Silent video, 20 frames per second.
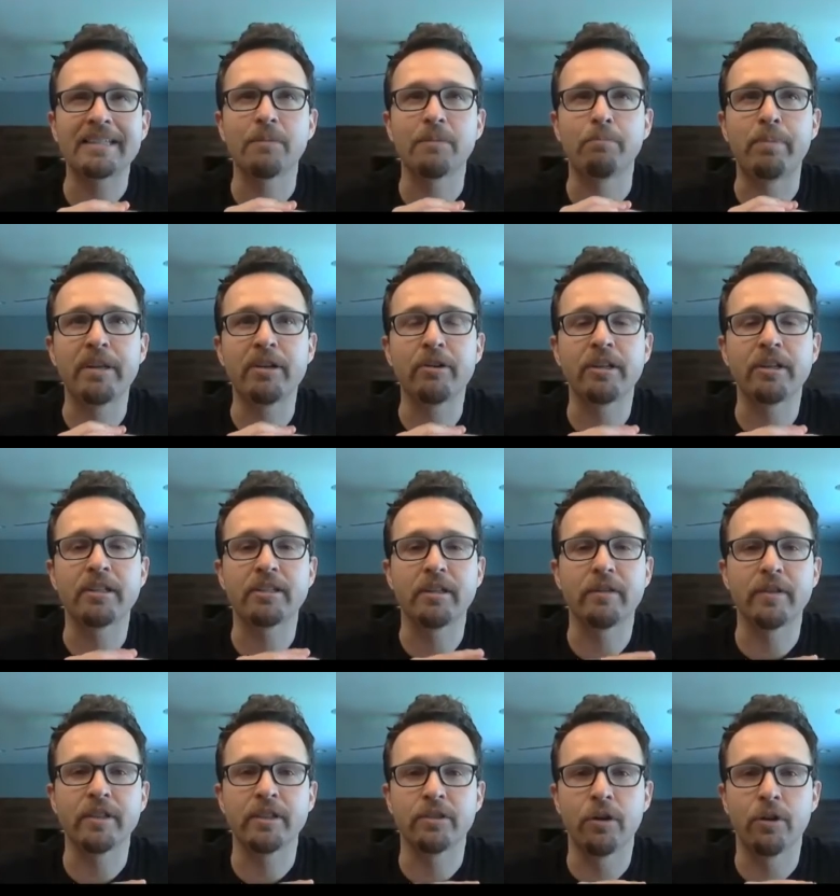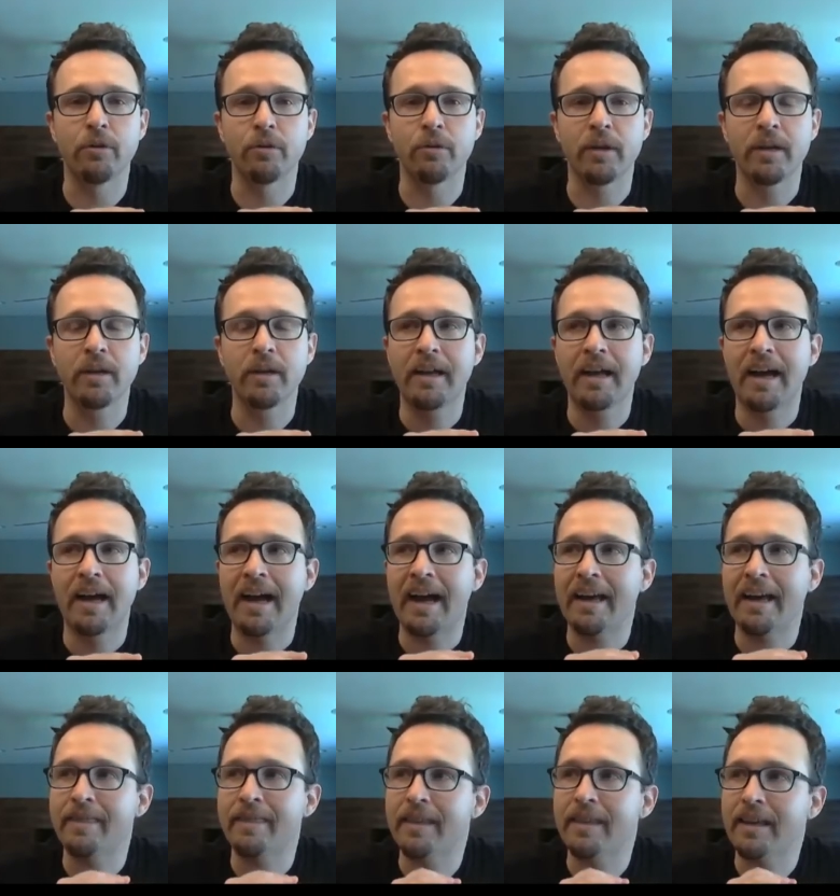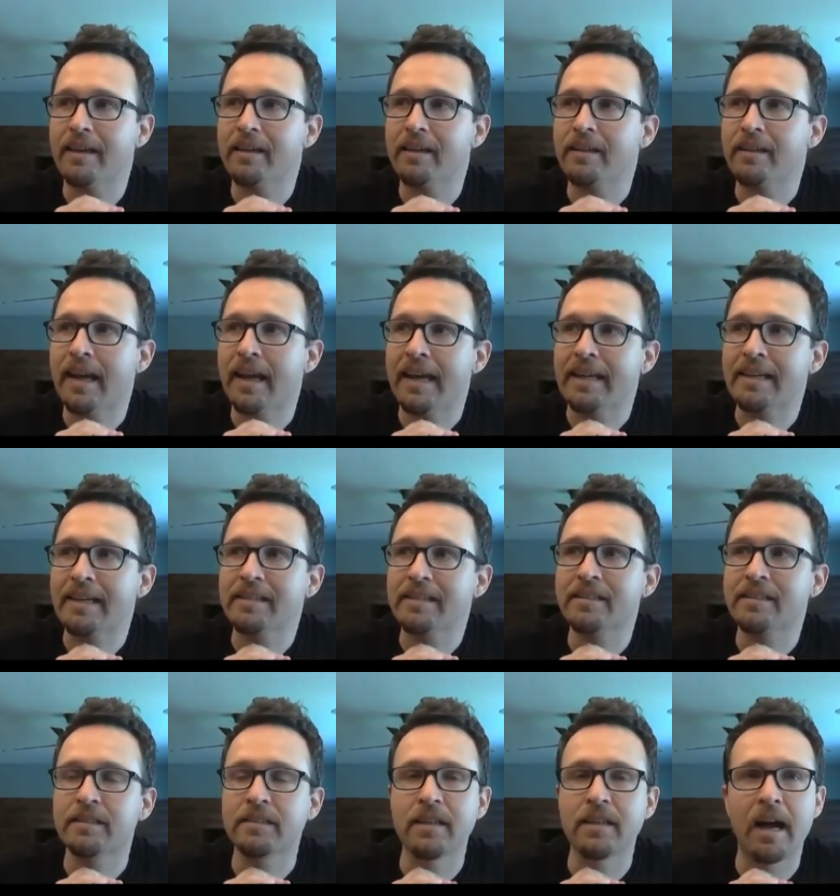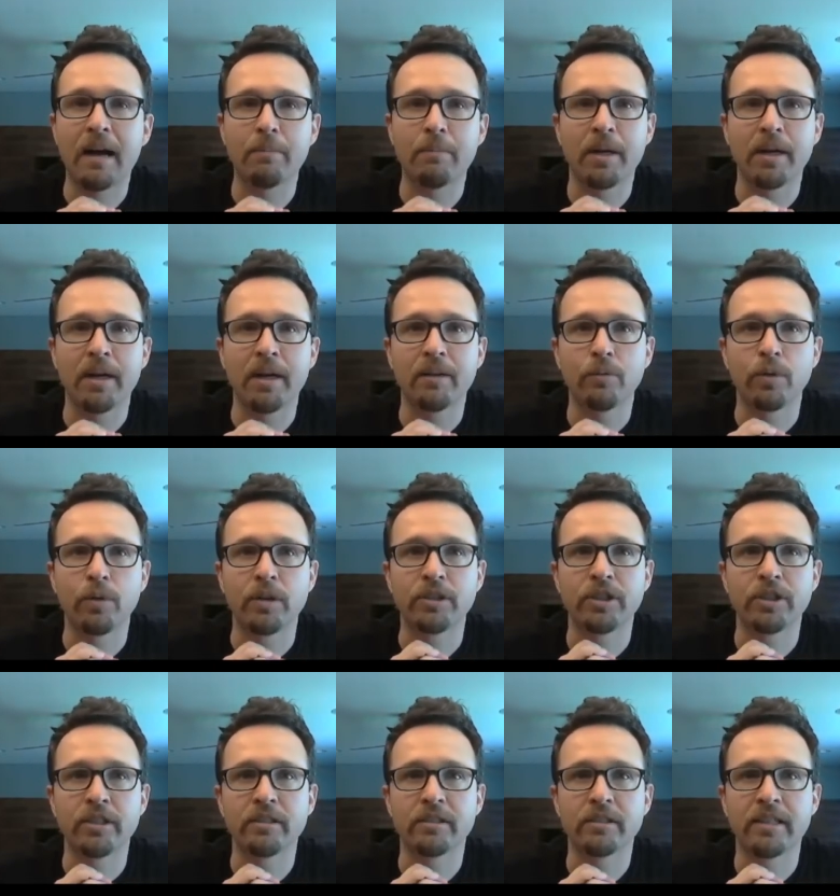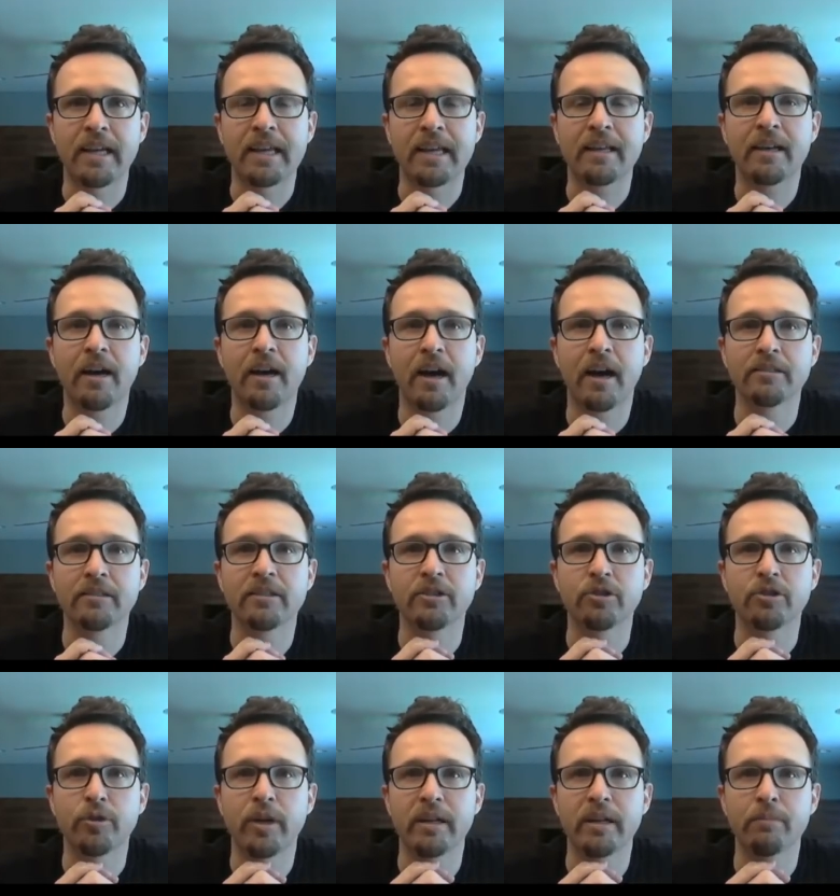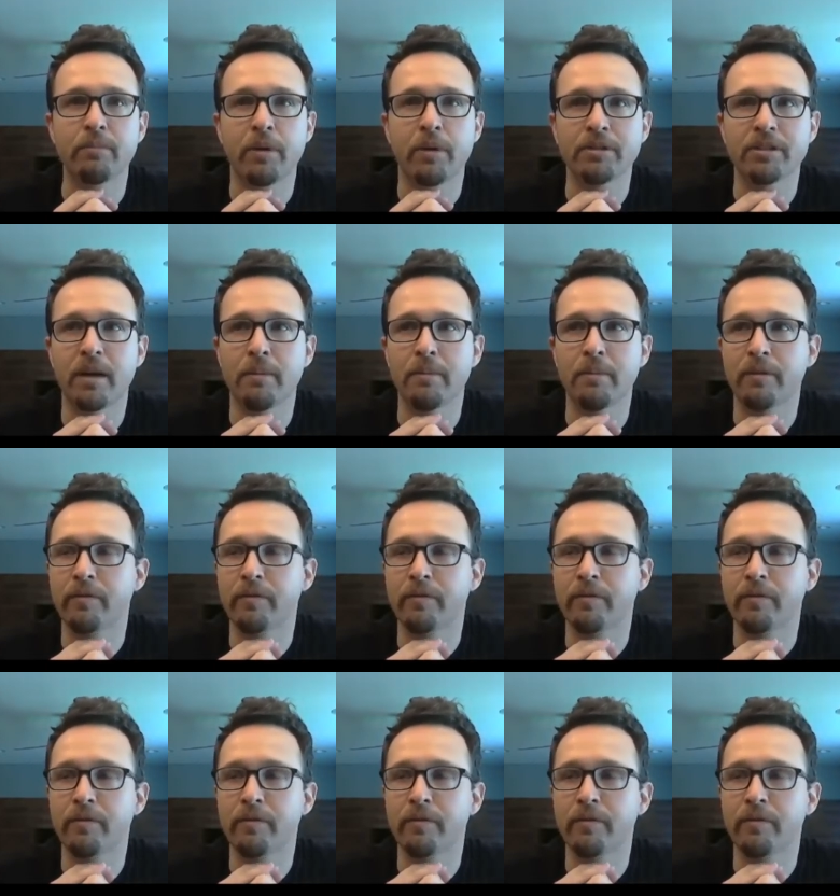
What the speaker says: bitterness of its own. I think like Saba, which is like concentrated balsamic